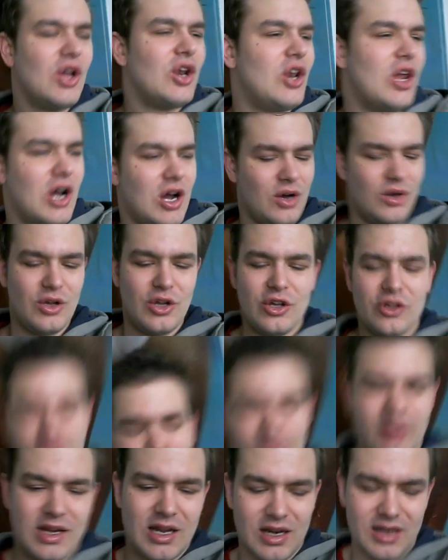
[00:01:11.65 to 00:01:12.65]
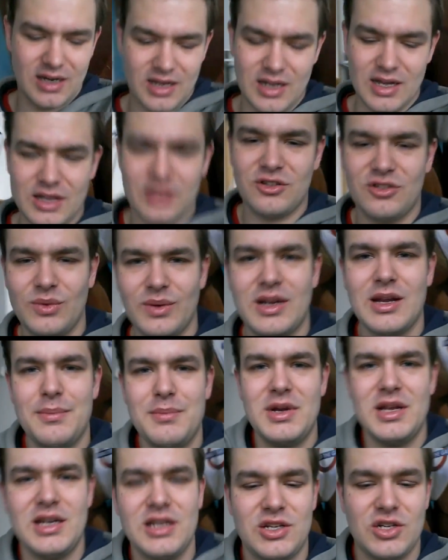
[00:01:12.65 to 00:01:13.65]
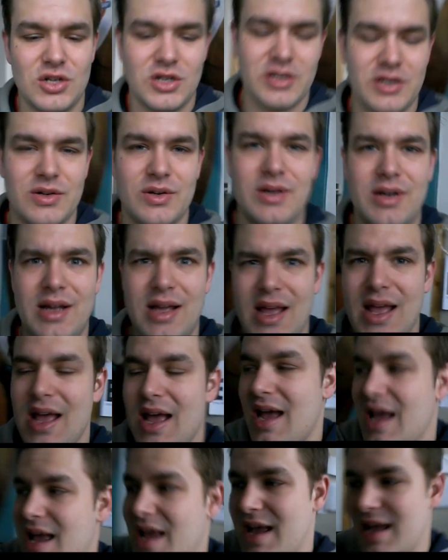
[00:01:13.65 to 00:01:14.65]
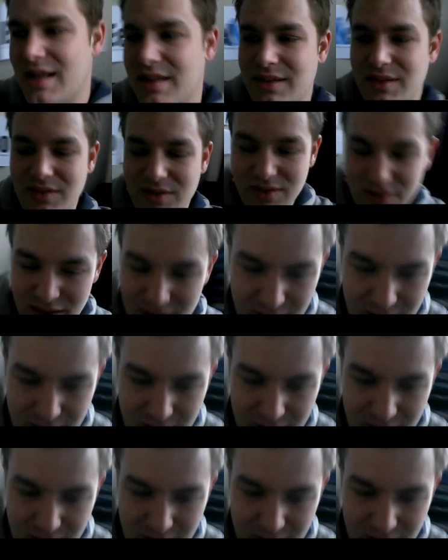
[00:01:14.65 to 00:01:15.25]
no so we can uh, so we can meet each other and